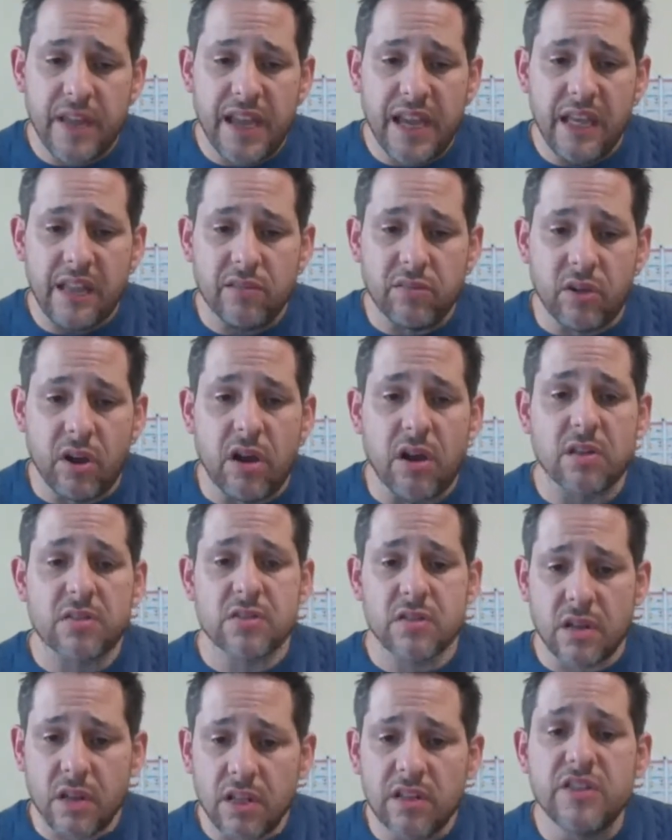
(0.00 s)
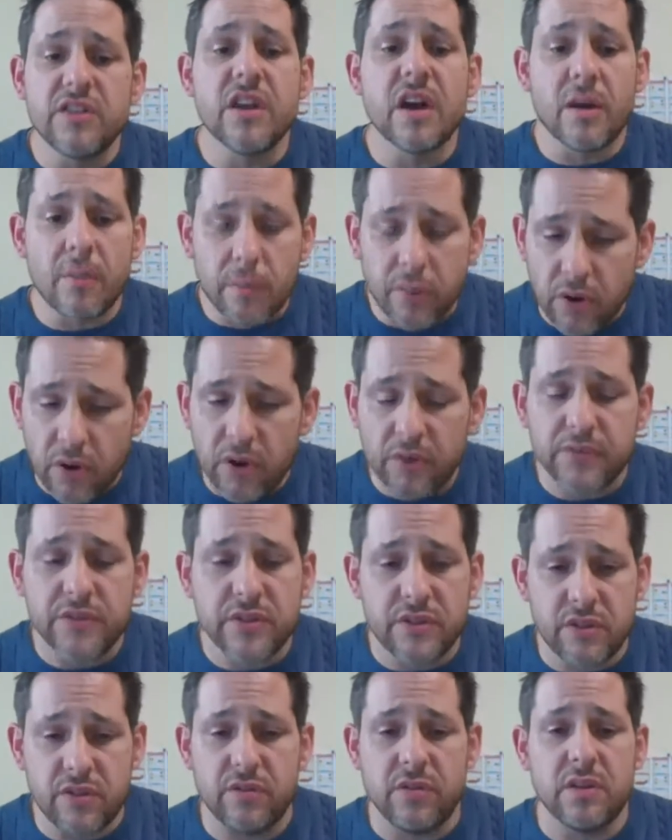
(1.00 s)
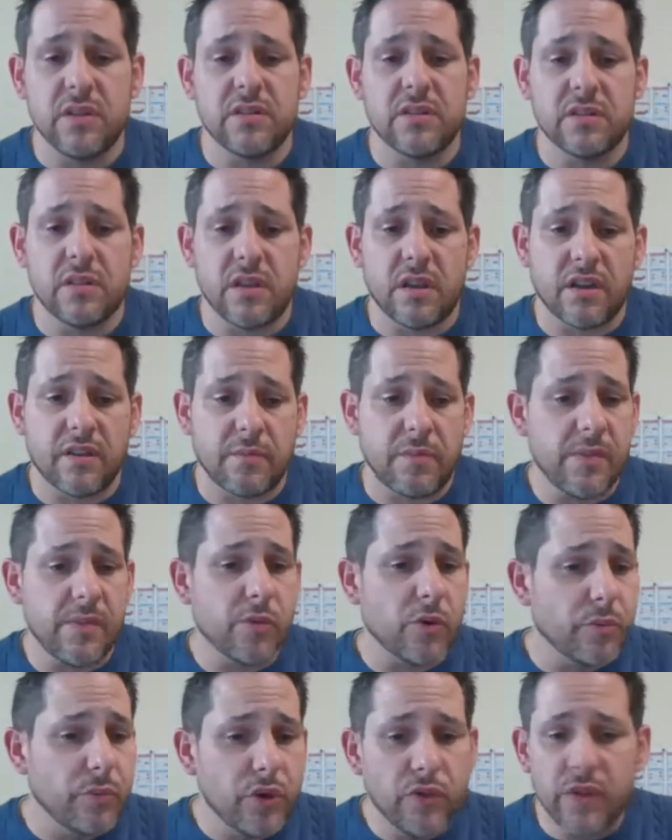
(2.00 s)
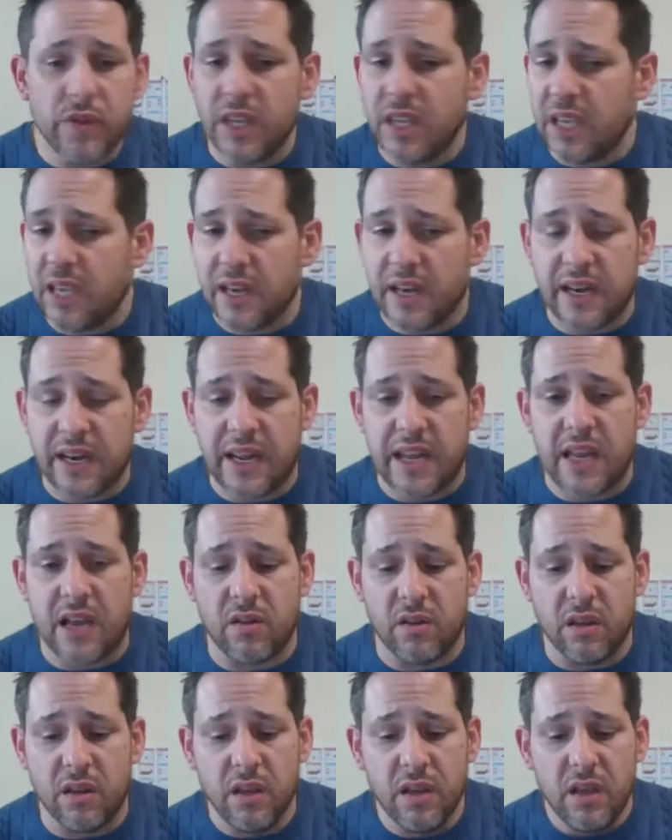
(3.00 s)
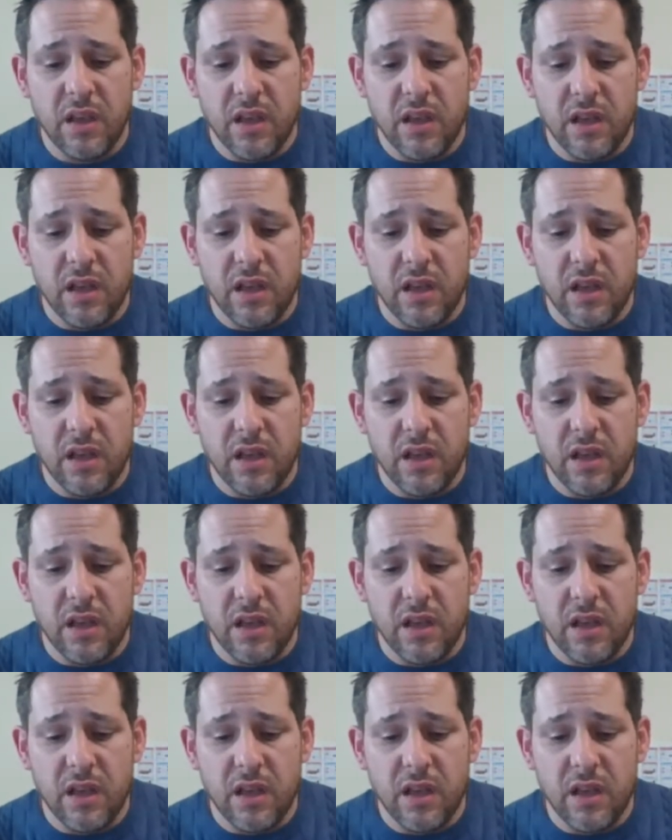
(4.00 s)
They lost a number of students, people moving in and out.